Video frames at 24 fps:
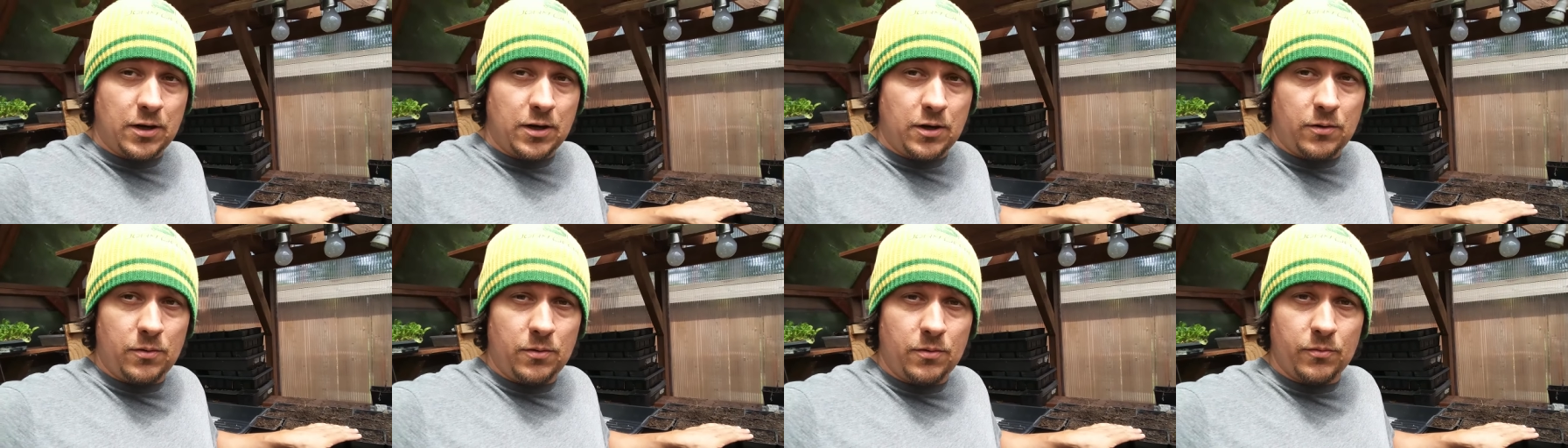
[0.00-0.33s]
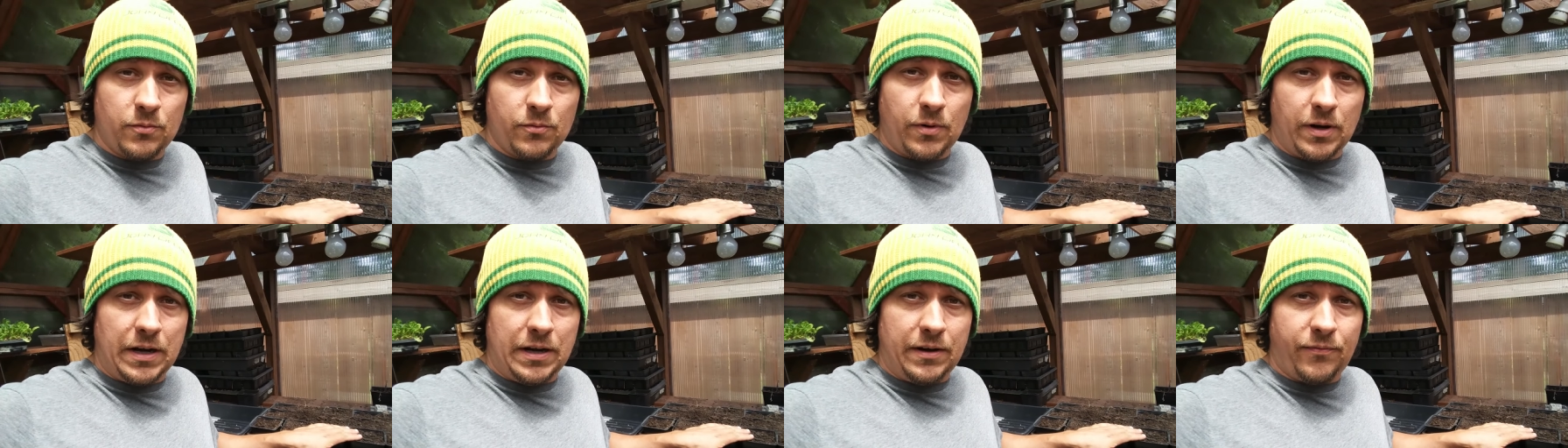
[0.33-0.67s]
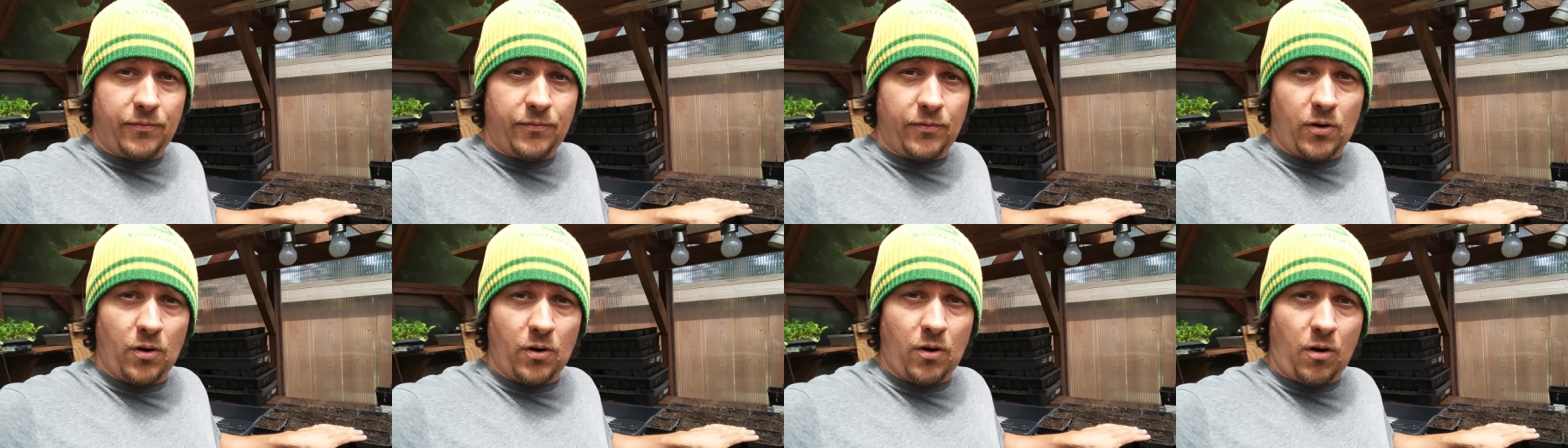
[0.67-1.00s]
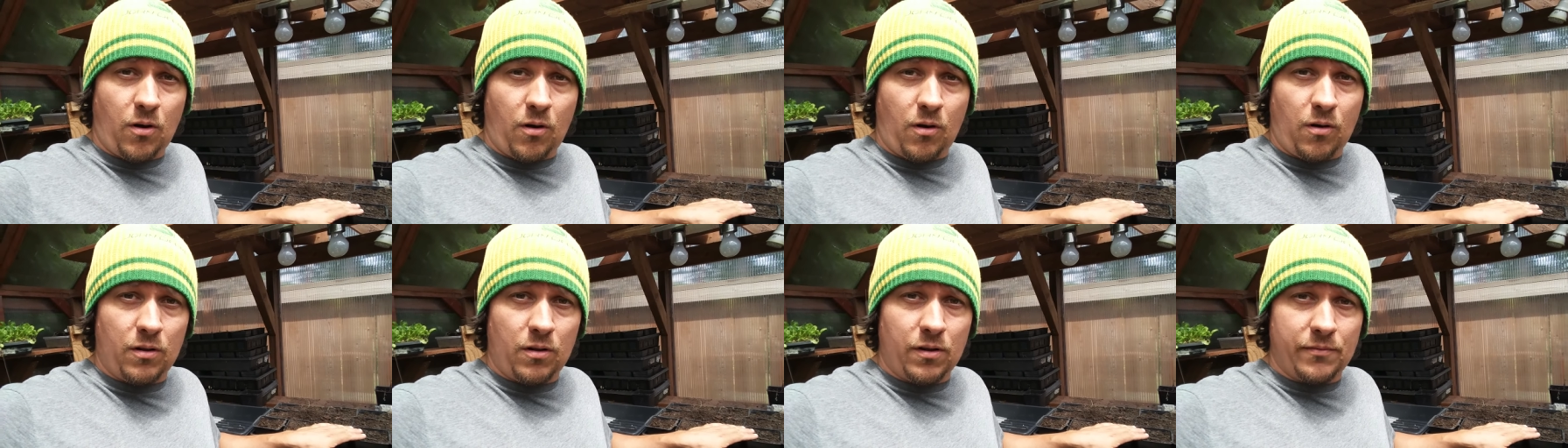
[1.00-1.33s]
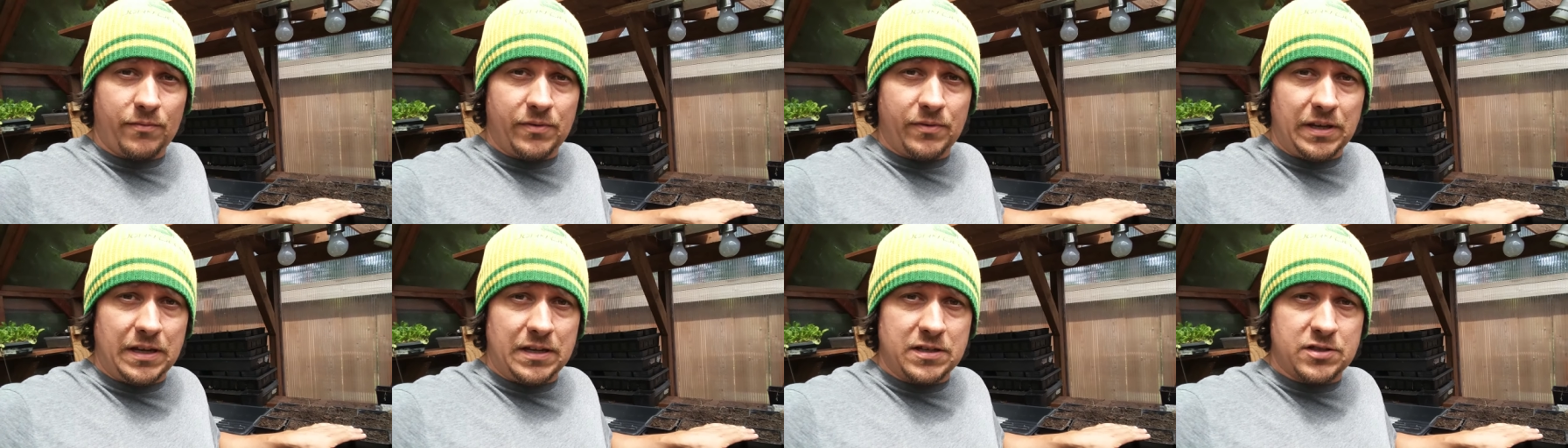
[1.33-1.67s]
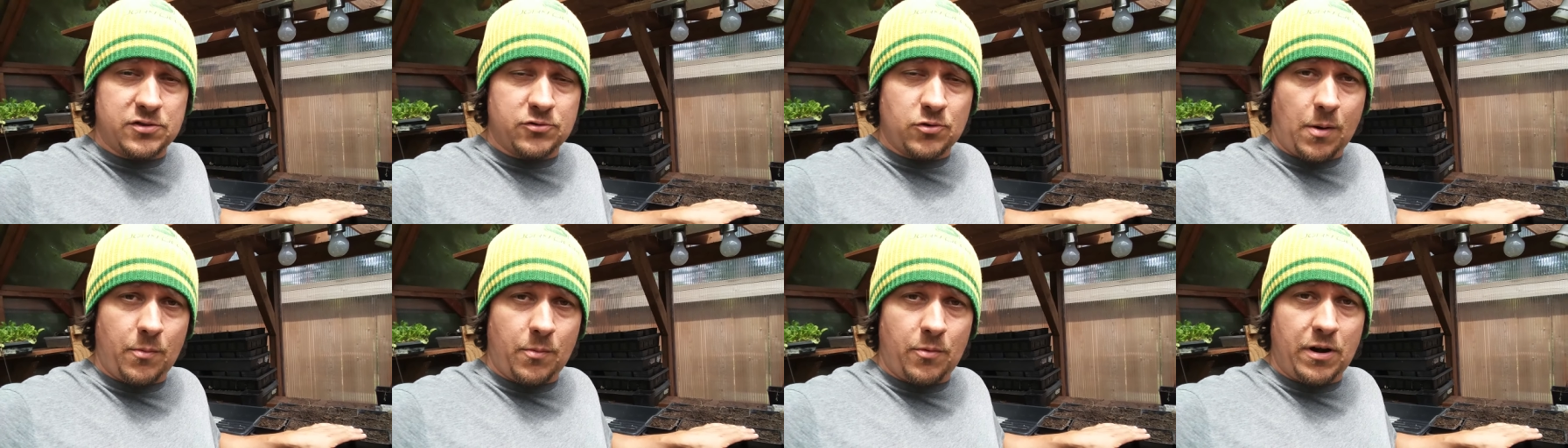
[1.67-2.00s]
here ready for all of the
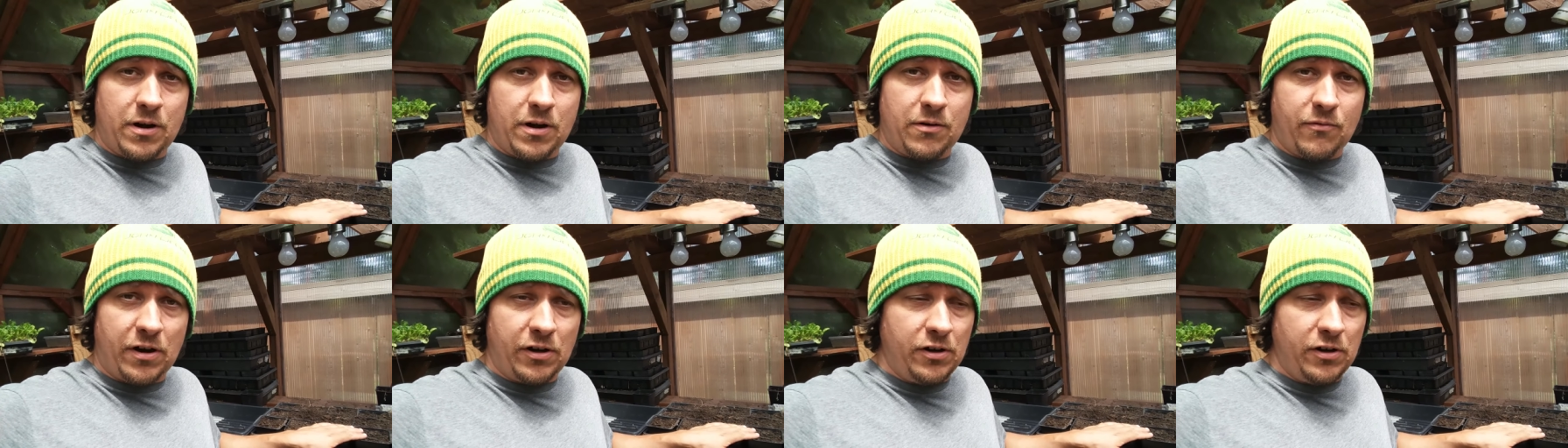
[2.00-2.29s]
strawberry